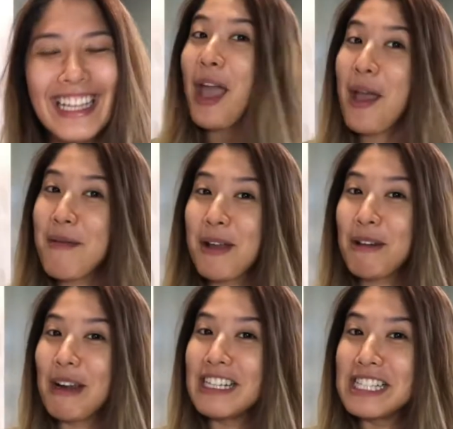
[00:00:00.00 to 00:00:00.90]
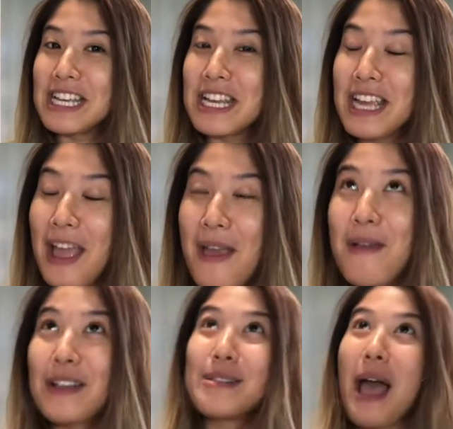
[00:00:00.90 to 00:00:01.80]
Am I crazy?
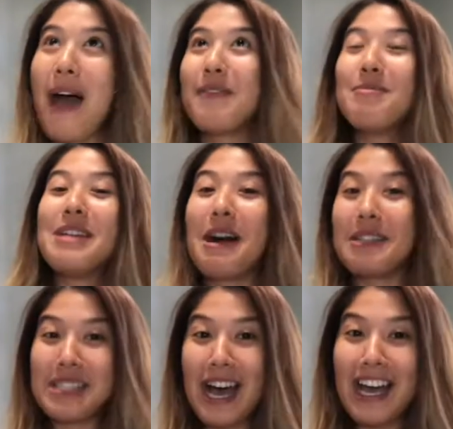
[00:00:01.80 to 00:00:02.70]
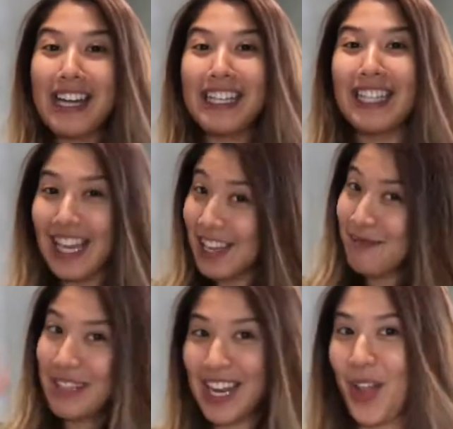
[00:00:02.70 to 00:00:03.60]
Because I haven't been outside
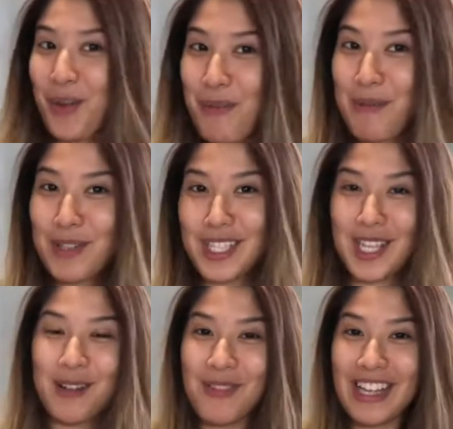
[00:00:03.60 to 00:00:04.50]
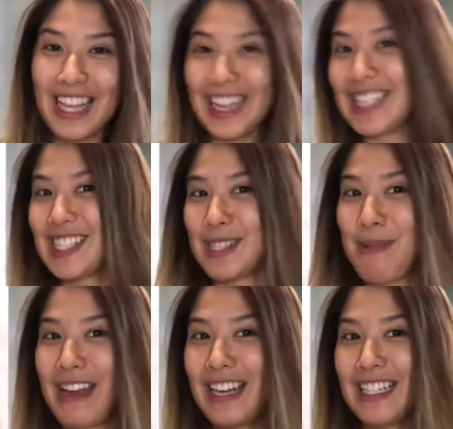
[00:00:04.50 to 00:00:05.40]
and meeting other people to tell me like this is a
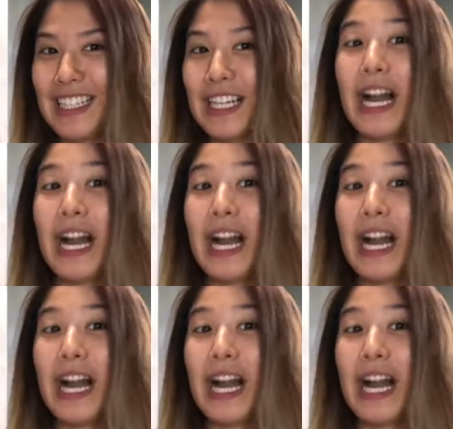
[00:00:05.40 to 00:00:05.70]
bad idea?